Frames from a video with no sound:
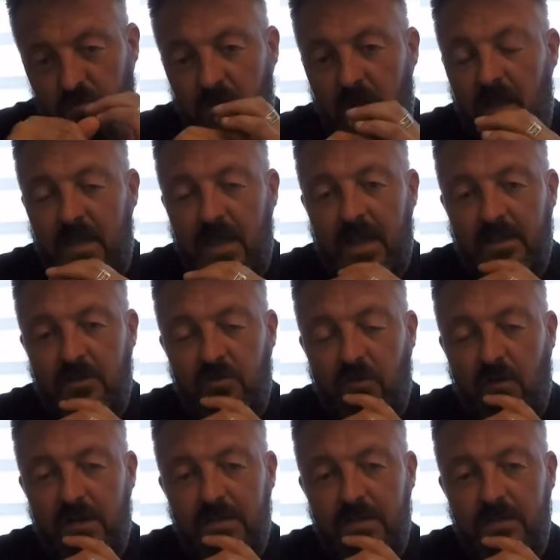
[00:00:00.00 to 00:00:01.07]
Again,
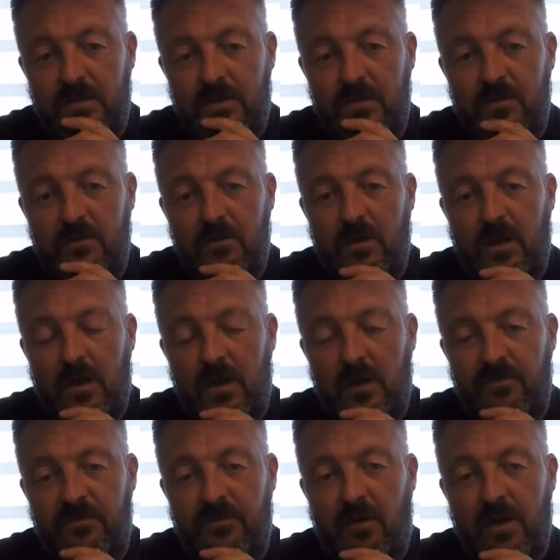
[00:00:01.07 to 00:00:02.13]
try to uh,
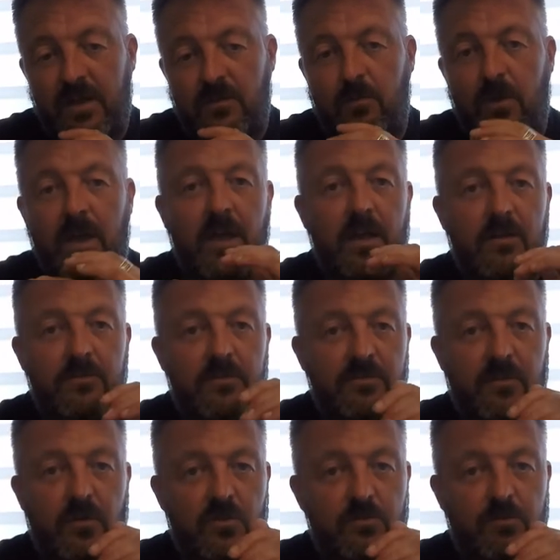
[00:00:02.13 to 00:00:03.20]
find where the
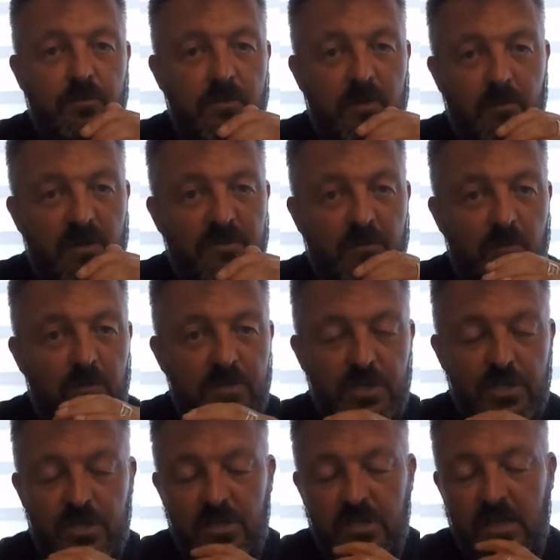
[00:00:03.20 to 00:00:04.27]
foot, the, my foot
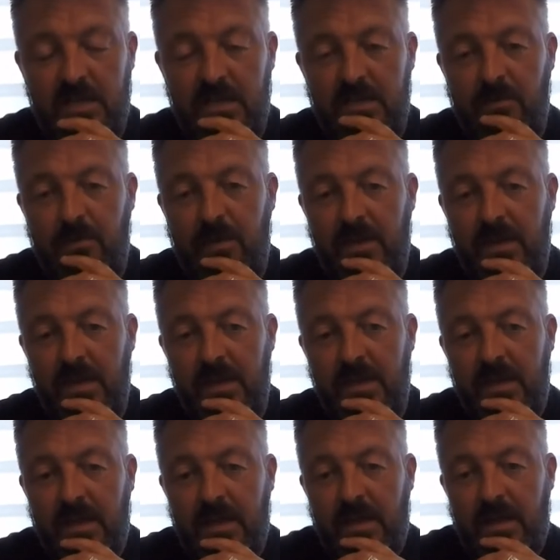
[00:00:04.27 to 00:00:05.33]
position needed to be.
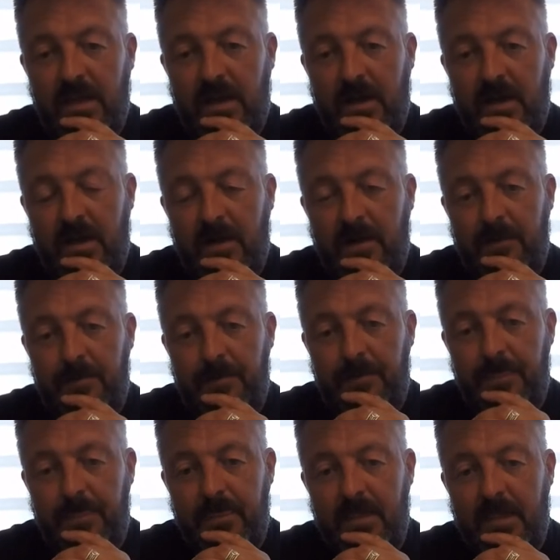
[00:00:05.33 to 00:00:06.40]

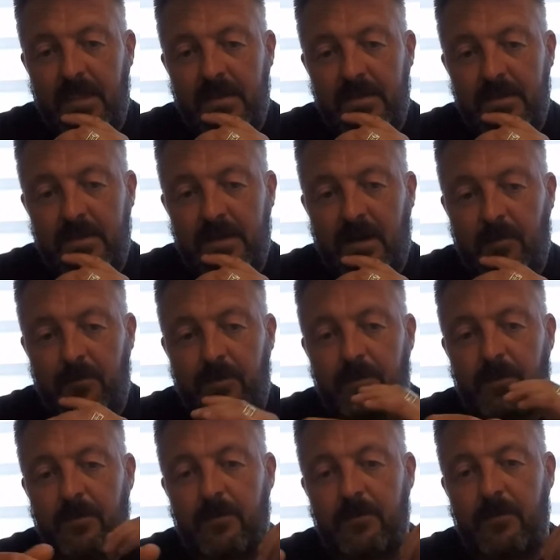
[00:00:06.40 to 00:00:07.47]
Um, ended up
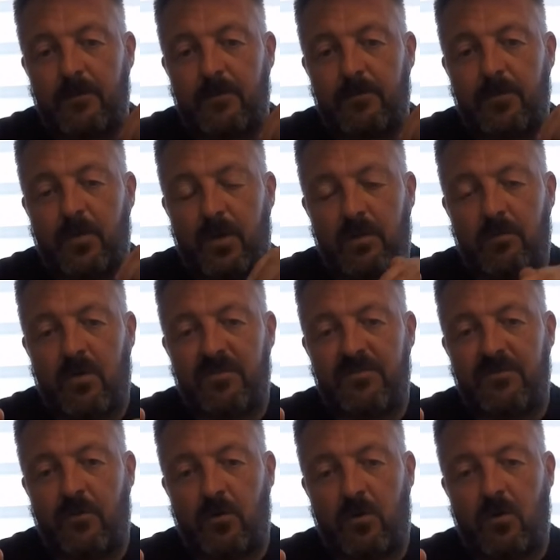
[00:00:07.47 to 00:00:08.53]
putting my
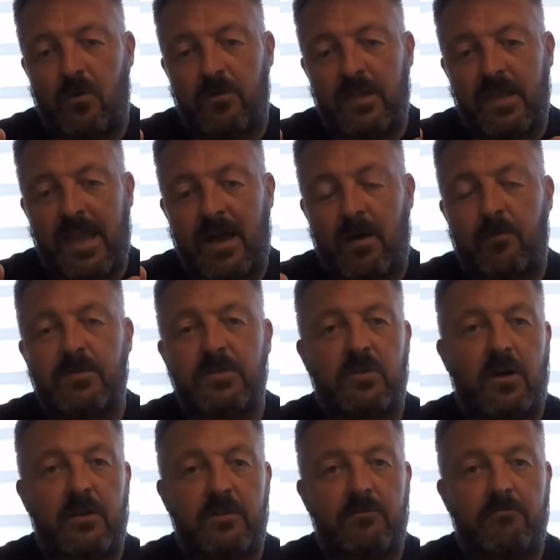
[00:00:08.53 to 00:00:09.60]
foot on the
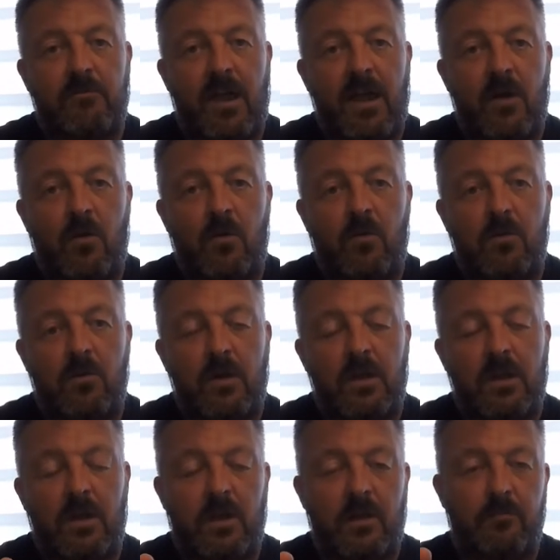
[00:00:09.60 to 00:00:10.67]
outside of the rail,
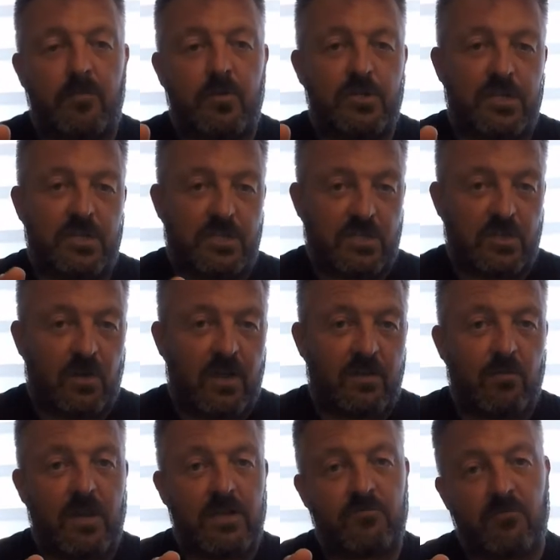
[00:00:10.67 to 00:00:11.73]
um, pushing
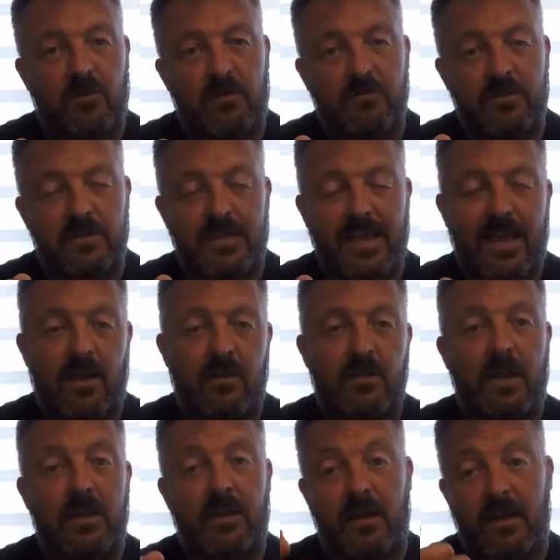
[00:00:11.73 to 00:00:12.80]
sideways rather than down,
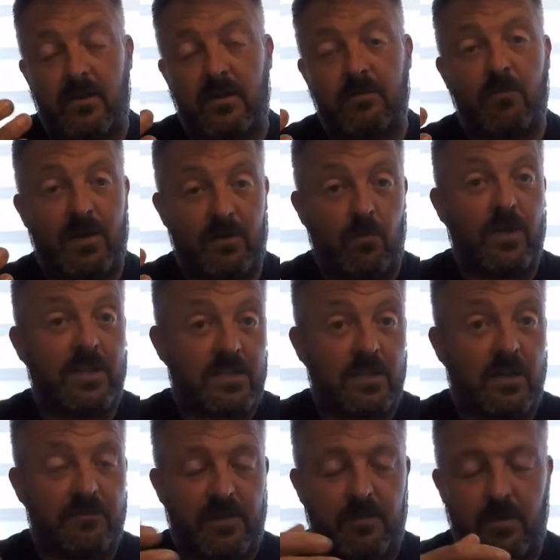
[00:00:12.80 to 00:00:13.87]
and, and I went
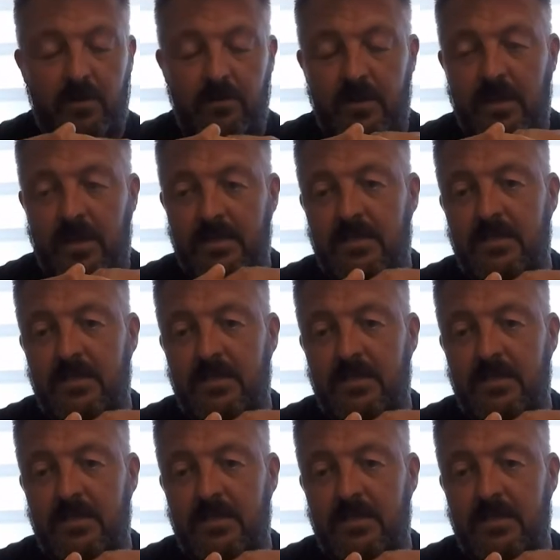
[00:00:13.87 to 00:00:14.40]
windsurfing mode again.